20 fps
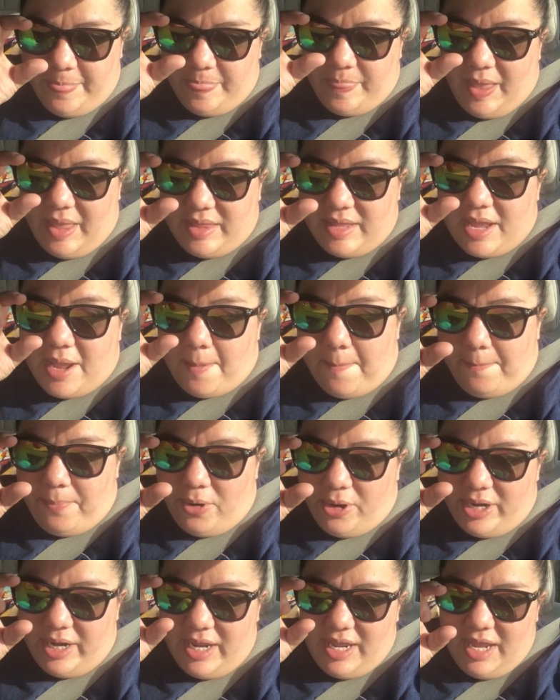that they could
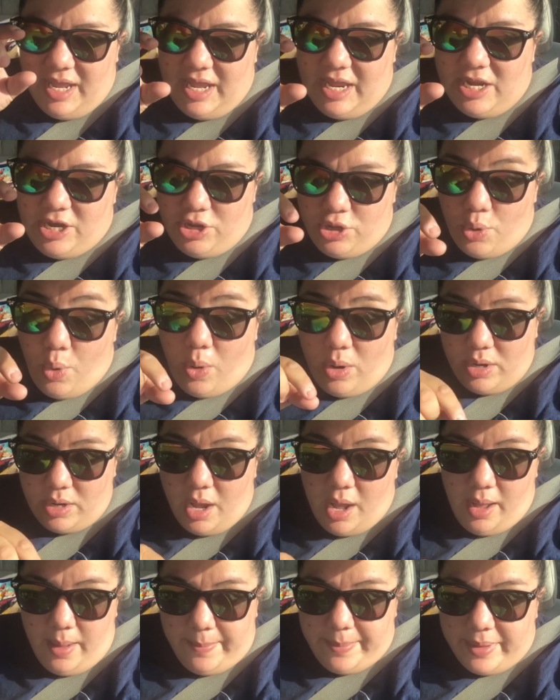put in your
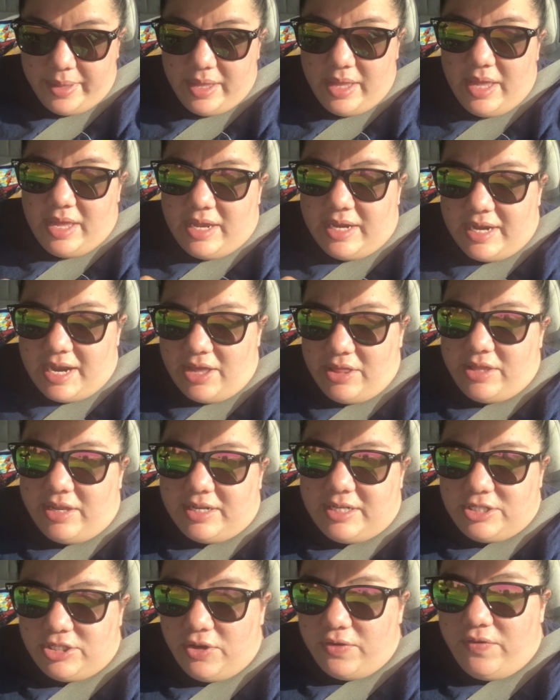cup. Now, the
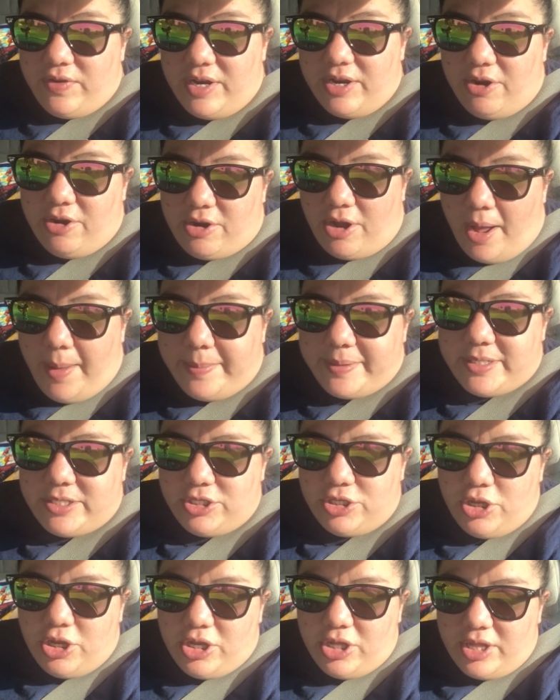souvenir
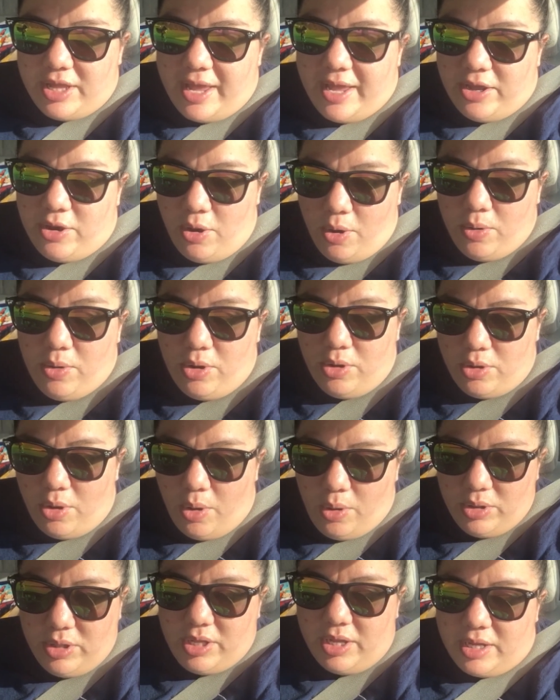cups look like
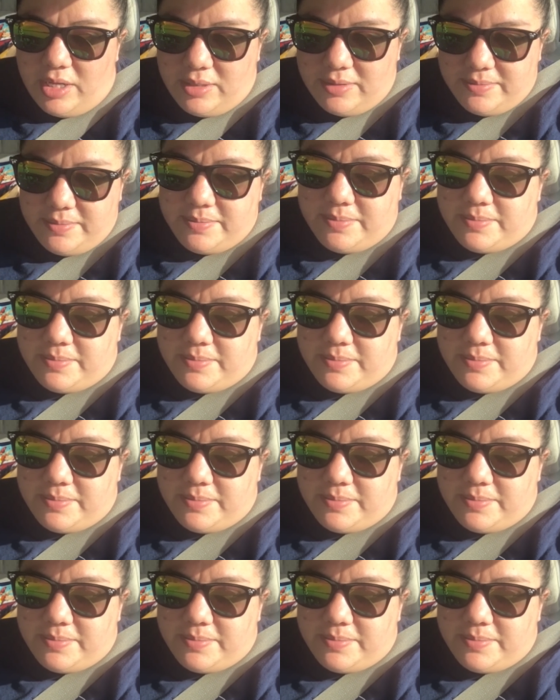Coca-Cola